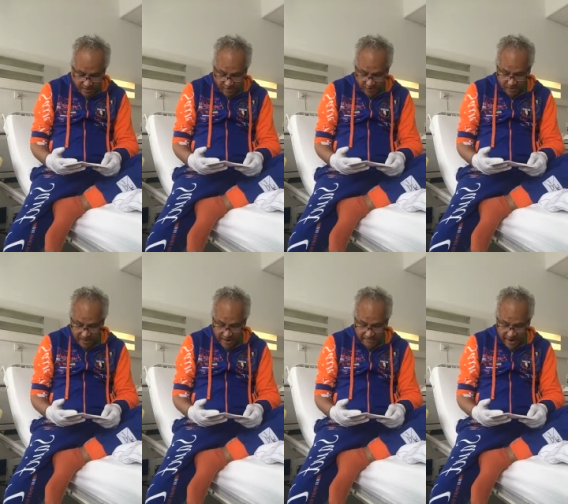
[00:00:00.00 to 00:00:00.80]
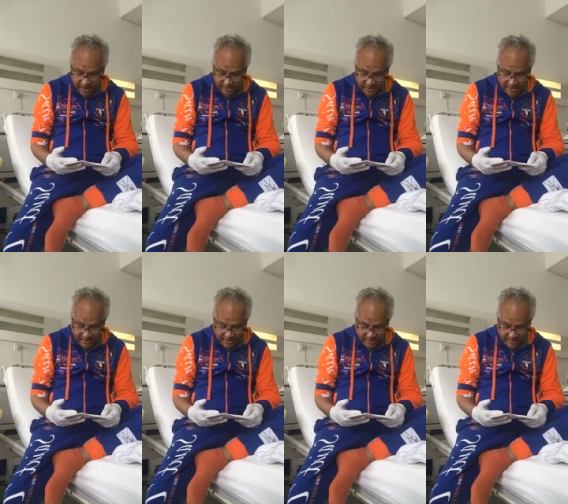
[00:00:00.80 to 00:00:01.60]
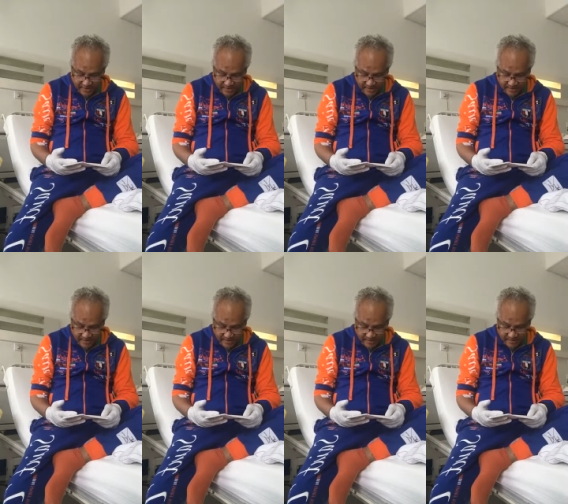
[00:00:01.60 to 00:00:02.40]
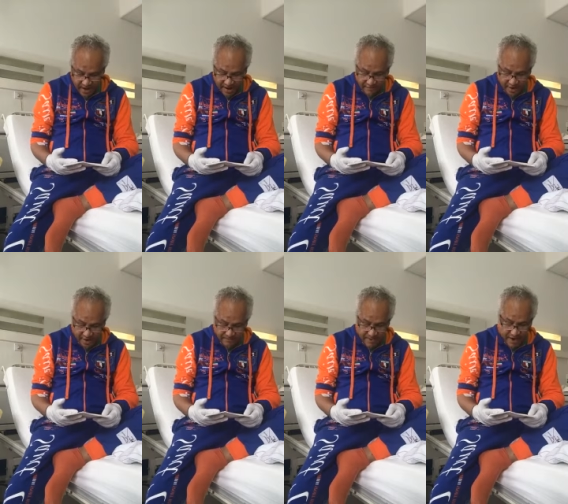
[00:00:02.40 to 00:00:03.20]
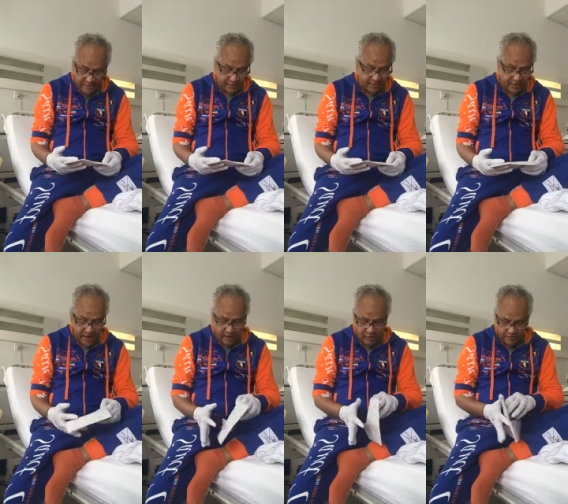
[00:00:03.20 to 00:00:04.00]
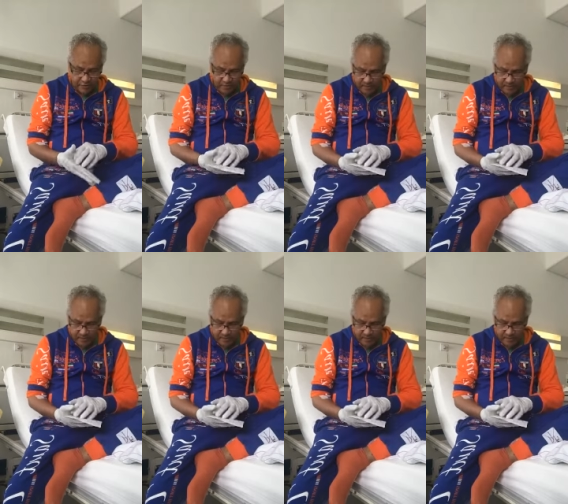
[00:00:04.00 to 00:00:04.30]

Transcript: For my Bravan, Brava and Bravans, I love you.